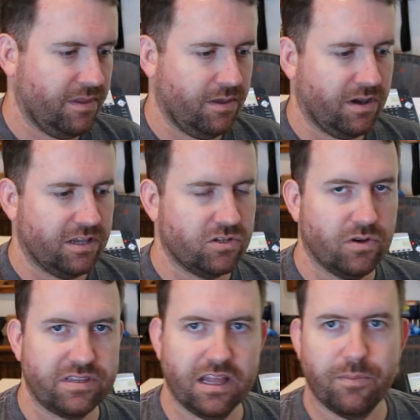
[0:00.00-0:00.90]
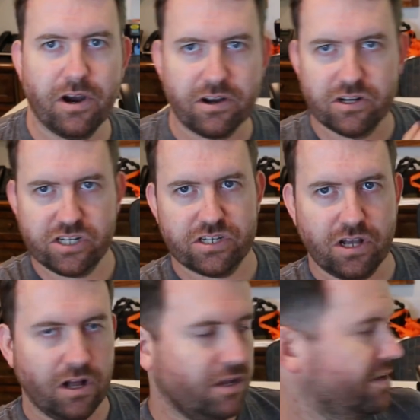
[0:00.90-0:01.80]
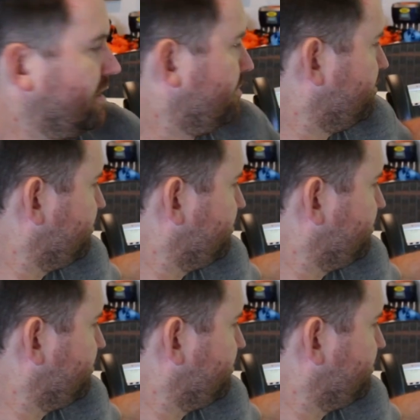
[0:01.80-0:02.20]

Okay, so a telemarketer just called in.